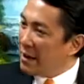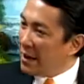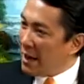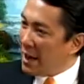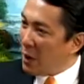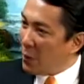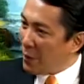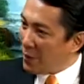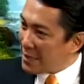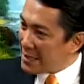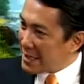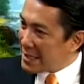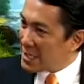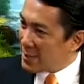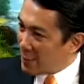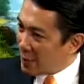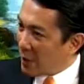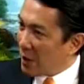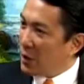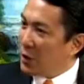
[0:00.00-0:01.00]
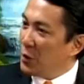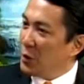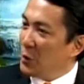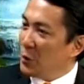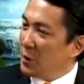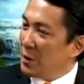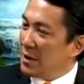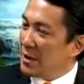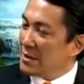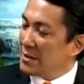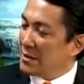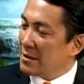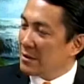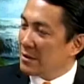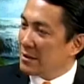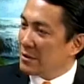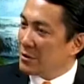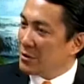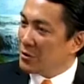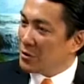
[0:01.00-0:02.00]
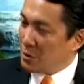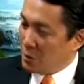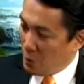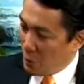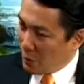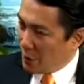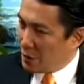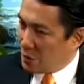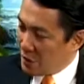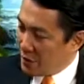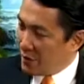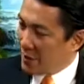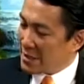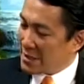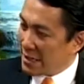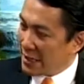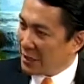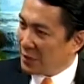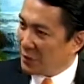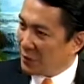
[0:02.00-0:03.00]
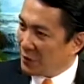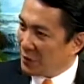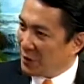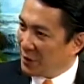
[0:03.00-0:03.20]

How accessible are you as a local chief executive?